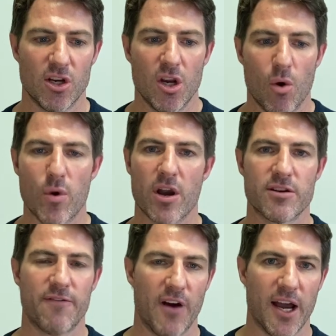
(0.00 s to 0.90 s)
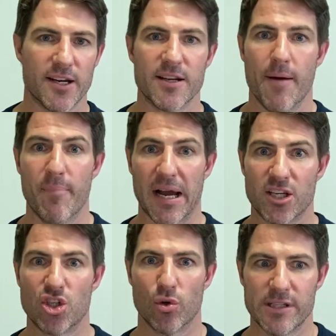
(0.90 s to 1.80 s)
We are defined by
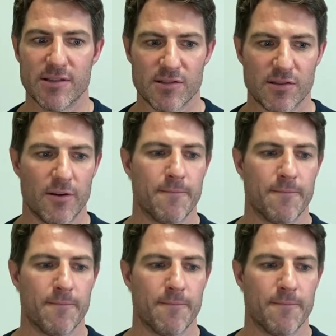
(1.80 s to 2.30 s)
choices.